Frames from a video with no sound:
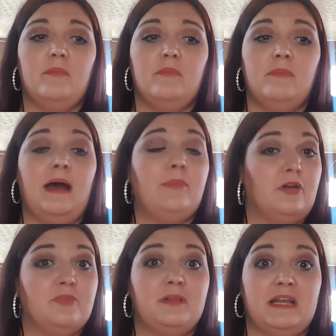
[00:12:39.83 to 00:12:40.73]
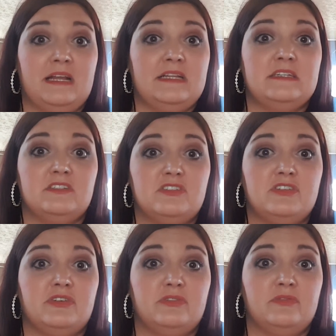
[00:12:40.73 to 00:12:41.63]
my birth plan is
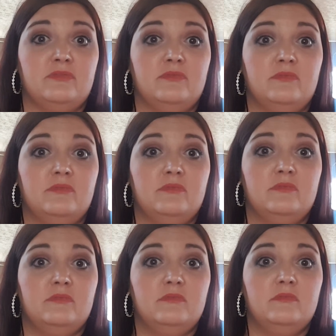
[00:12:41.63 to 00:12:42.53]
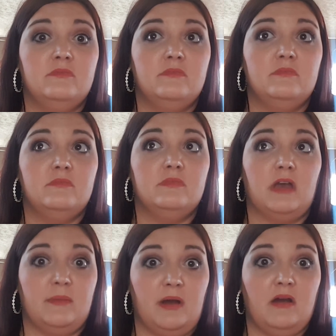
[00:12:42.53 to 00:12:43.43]
to
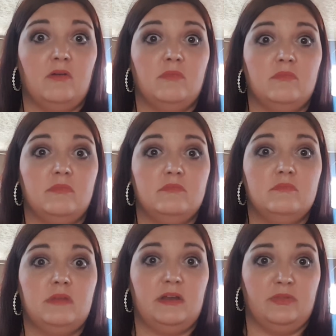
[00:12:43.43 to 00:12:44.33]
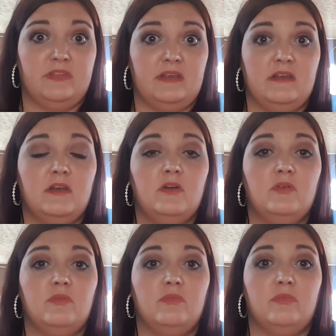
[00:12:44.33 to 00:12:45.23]
come home healthy
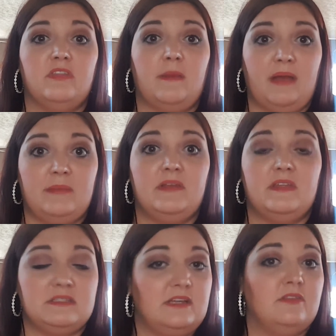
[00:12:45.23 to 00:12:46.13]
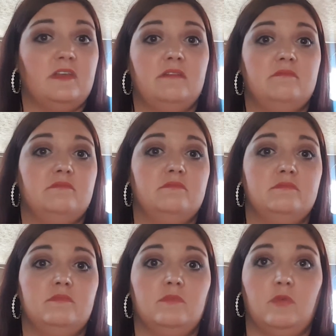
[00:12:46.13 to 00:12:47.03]
with a baby that is healthy,
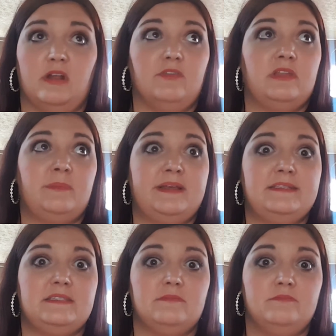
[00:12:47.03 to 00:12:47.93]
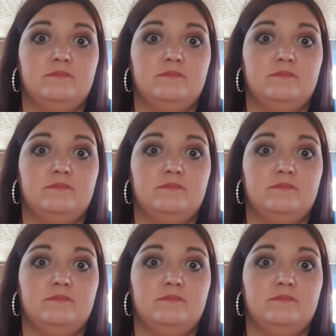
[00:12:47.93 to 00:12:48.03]
whatever that means.